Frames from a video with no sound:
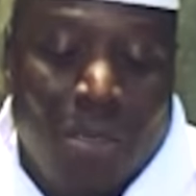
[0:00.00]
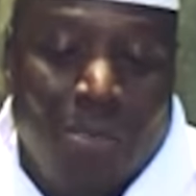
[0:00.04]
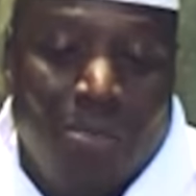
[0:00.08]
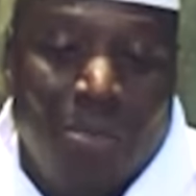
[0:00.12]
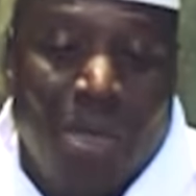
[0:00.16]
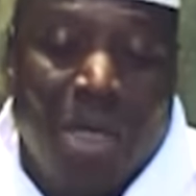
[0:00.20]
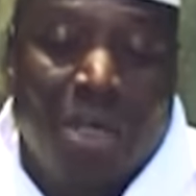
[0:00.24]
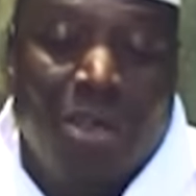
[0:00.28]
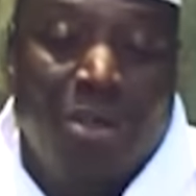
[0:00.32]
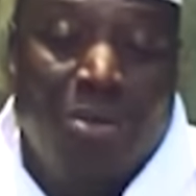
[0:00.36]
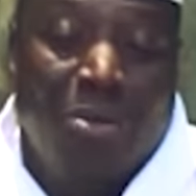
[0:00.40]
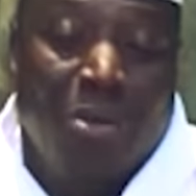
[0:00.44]

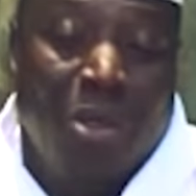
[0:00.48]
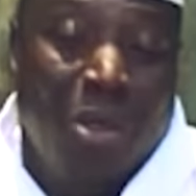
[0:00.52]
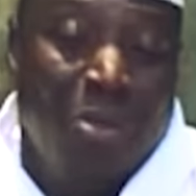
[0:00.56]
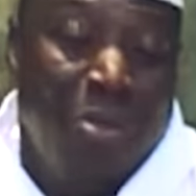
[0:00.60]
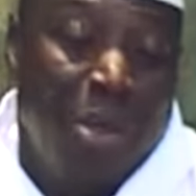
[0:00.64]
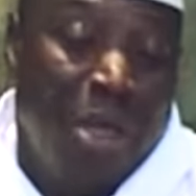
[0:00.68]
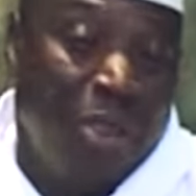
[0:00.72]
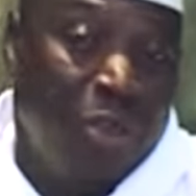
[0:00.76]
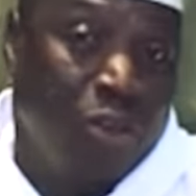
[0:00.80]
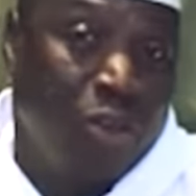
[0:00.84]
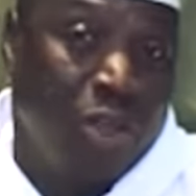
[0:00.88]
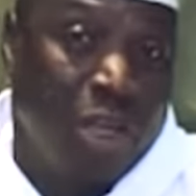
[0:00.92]
Furthermore,
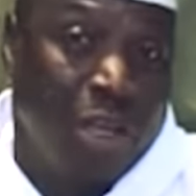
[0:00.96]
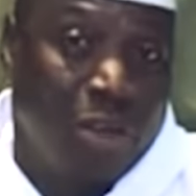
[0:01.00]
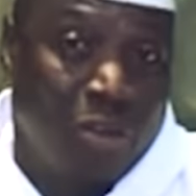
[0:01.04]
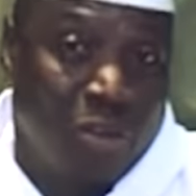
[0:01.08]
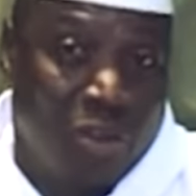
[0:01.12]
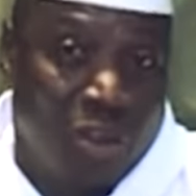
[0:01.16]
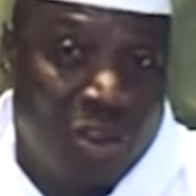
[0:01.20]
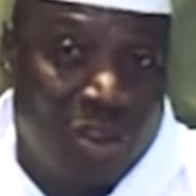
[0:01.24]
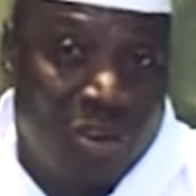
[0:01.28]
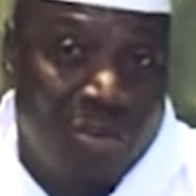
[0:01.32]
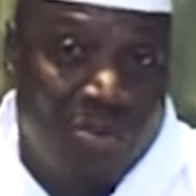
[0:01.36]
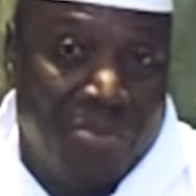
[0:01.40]
a company
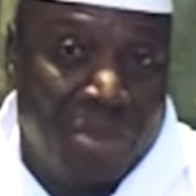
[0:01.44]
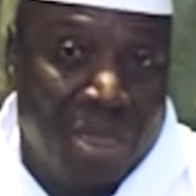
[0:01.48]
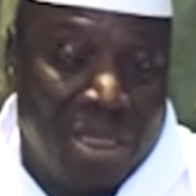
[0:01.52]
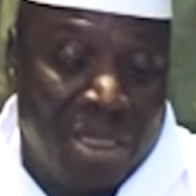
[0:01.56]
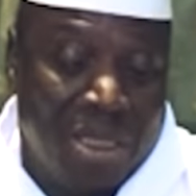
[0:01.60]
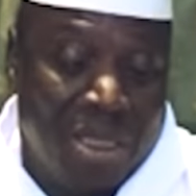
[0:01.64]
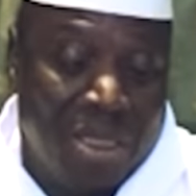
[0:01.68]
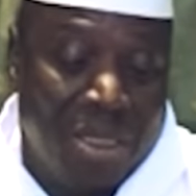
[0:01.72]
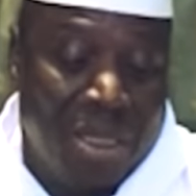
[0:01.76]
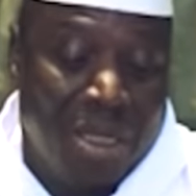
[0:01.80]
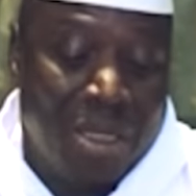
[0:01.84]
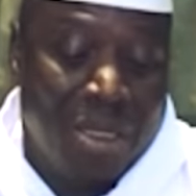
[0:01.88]
called
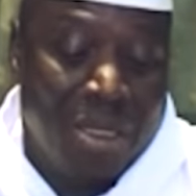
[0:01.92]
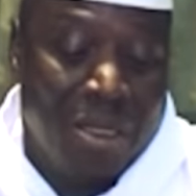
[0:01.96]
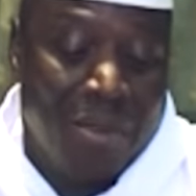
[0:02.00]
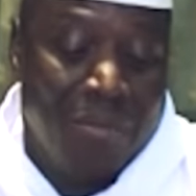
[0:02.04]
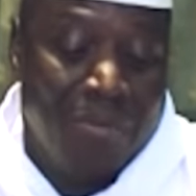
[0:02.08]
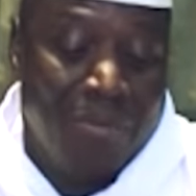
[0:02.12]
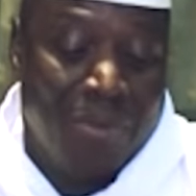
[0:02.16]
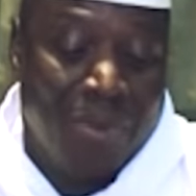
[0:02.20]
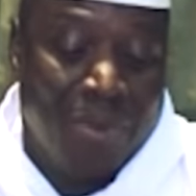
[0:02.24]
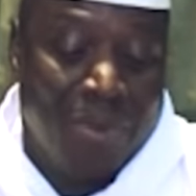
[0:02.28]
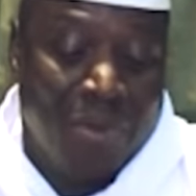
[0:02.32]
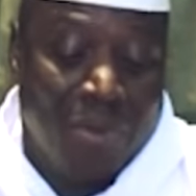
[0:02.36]
GAM
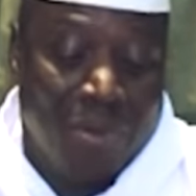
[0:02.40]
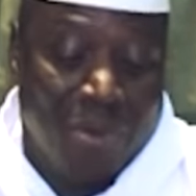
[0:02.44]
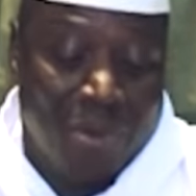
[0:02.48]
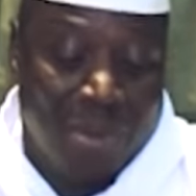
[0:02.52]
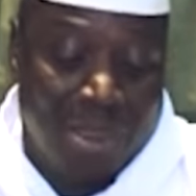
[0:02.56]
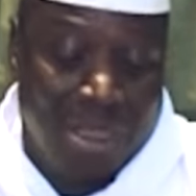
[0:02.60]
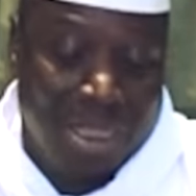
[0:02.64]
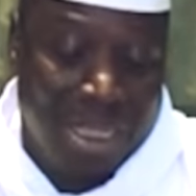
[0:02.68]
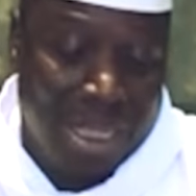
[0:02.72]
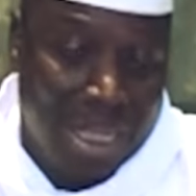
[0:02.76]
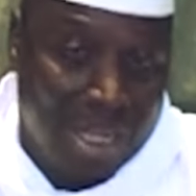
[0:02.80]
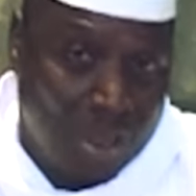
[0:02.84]
Petroleum
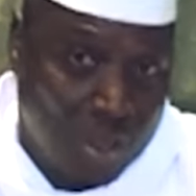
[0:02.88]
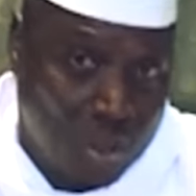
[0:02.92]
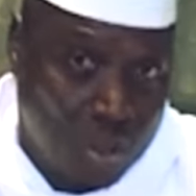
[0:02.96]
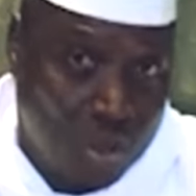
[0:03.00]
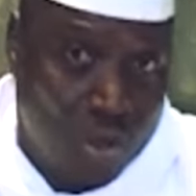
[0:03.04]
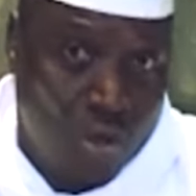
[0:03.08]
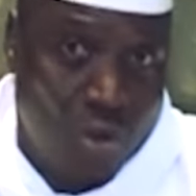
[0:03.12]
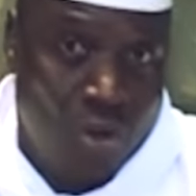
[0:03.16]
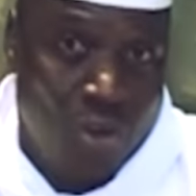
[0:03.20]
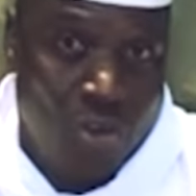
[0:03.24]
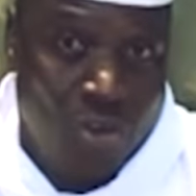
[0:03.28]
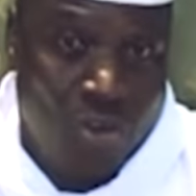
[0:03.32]
Gambia
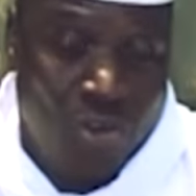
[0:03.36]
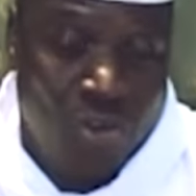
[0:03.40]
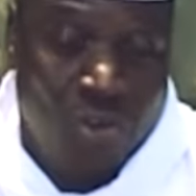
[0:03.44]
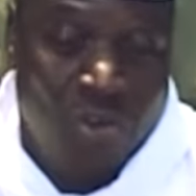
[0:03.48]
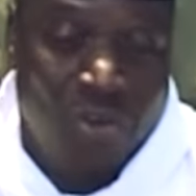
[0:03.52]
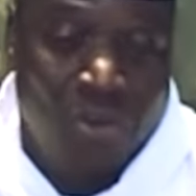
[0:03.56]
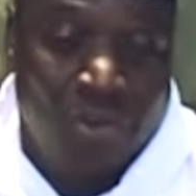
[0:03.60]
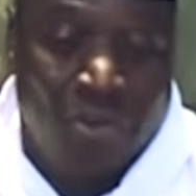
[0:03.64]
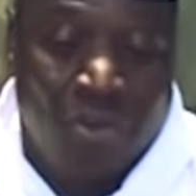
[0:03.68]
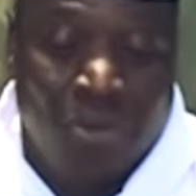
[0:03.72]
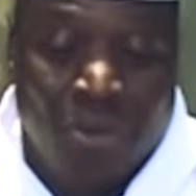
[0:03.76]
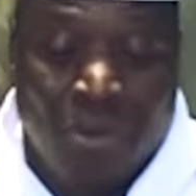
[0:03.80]
Company,
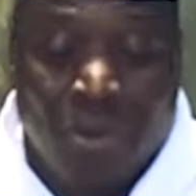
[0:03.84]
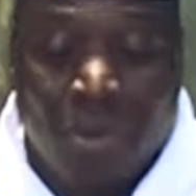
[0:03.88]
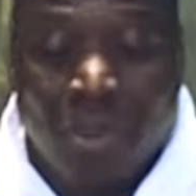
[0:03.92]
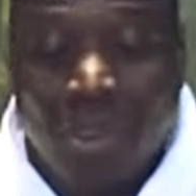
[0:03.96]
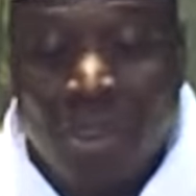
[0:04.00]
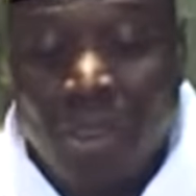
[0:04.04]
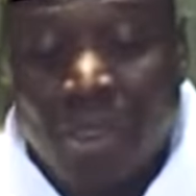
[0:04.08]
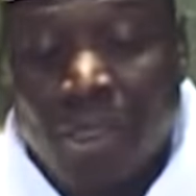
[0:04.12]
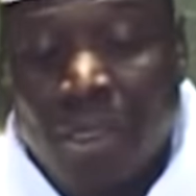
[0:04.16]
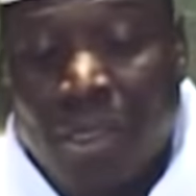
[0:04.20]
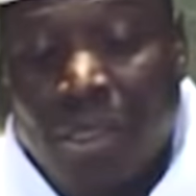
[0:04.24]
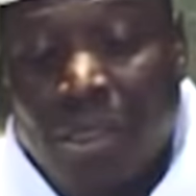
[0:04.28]
which is
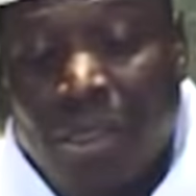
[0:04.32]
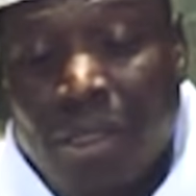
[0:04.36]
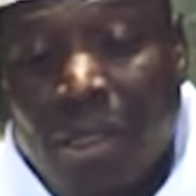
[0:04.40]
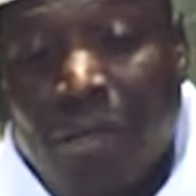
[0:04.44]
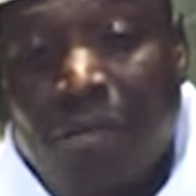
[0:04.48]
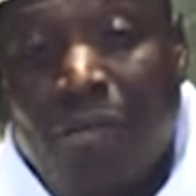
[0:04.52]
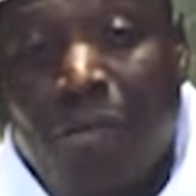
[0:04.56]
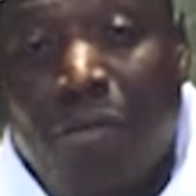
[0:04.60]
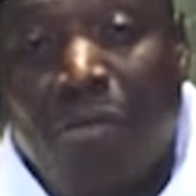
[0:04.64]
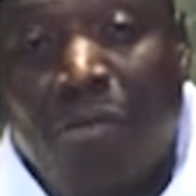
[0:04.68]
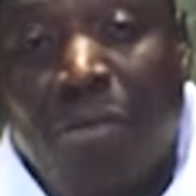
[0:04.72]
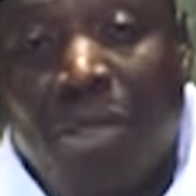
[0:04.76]
linked to
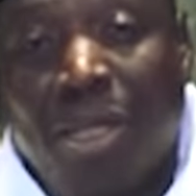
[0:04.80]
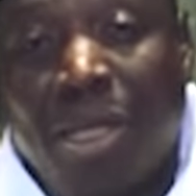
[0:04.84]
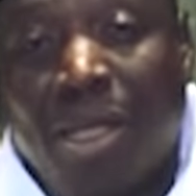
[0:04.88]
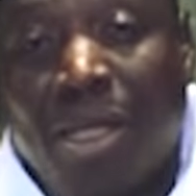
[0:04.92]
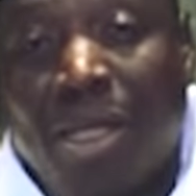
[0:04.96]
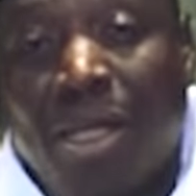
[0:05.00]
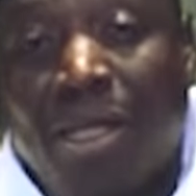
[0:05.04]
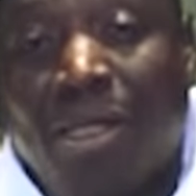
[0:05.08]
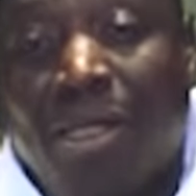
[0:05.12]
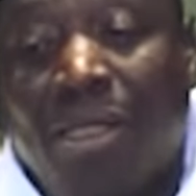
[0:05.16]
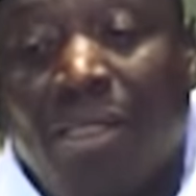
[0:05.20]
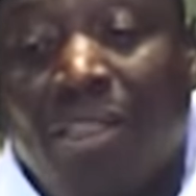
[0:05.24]
Yahaya's
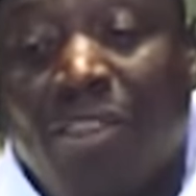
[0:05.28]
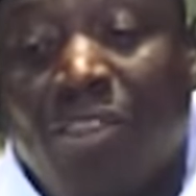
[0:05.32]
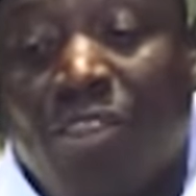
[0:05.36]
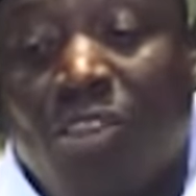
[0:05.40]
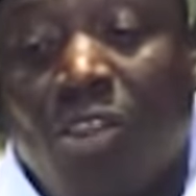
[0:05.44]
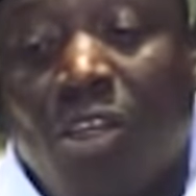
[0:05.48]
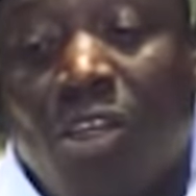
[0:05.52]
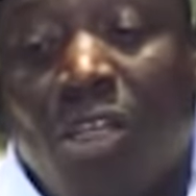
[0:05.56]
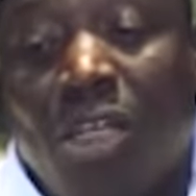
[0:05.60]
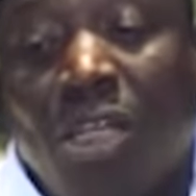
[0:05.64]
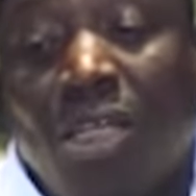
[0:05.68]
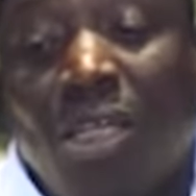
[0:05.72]
crony, a
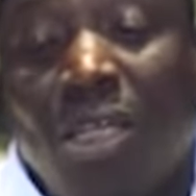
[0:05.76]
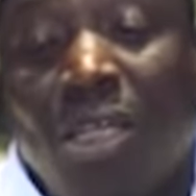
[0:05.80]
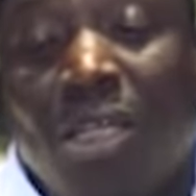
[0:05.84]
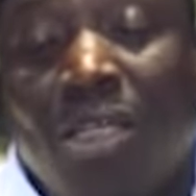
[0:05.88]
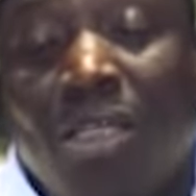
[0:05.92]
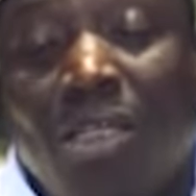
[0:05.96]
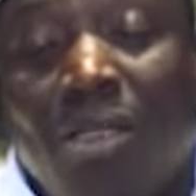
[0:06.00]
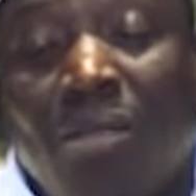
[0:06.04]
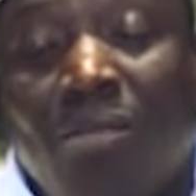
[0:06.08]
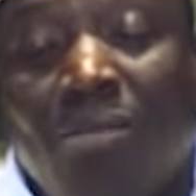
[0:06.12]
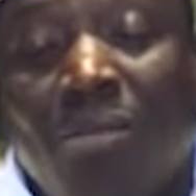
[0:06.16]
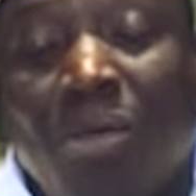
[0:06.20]
Lebanese
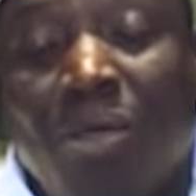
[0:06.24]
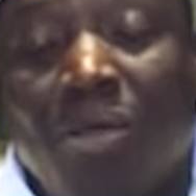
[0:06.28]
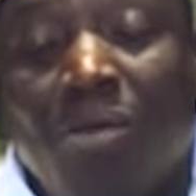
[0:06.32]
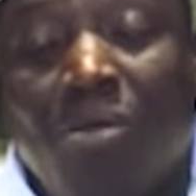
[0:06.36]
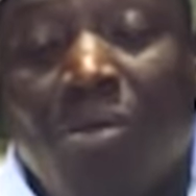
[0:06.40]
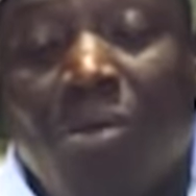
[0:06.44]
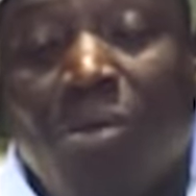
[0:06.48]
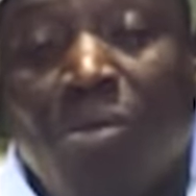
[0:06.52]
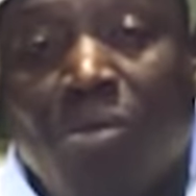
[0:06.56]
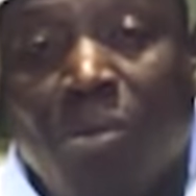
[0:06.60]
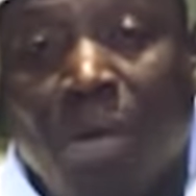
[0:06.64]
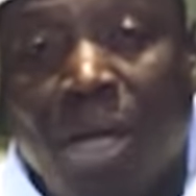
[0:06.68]
businessman
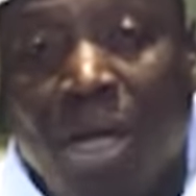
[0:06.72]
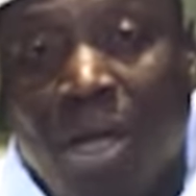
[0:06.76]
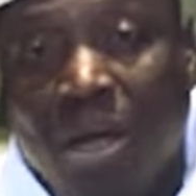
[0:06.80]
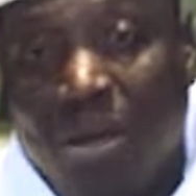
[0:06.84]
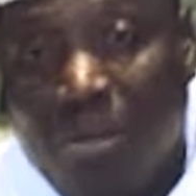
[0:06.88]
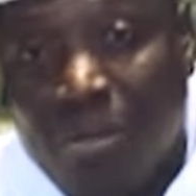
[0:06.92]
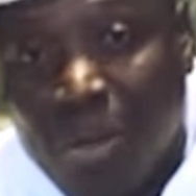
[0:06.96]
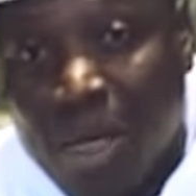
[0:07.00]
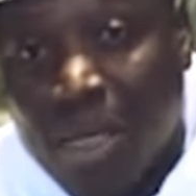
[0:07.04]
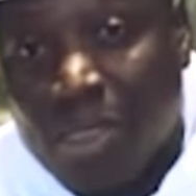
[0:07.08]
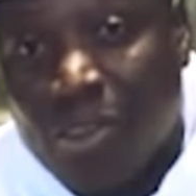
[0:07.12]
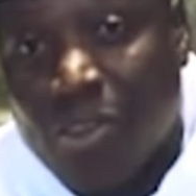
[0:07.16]
and
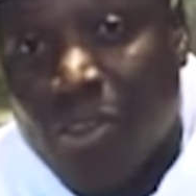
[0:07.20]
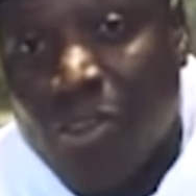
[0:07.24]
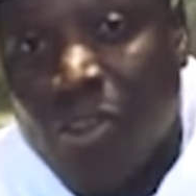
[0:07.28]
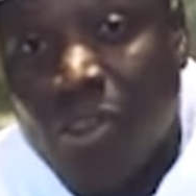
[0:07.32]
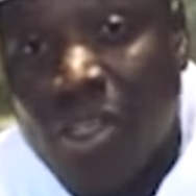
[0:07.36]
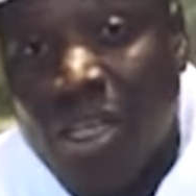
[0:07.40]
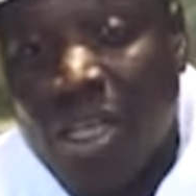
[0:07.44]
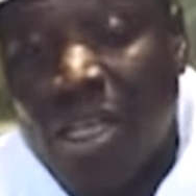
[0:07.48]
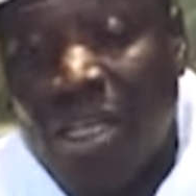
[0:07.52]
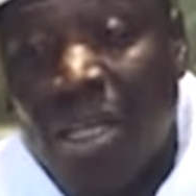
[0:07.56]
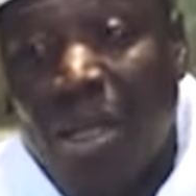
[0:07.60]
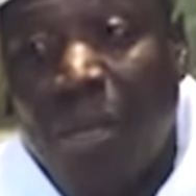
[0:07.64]
Hezbollah
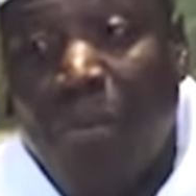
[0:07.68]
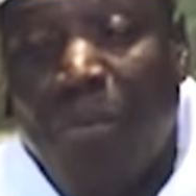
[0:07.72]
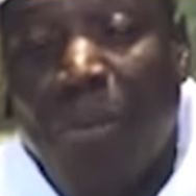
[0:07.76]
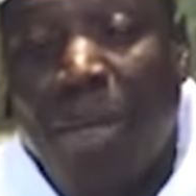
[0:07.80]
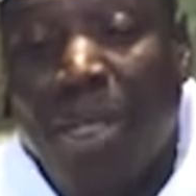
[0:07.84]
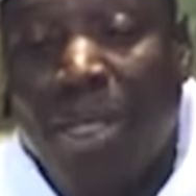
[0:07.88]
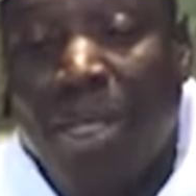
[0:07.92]
financier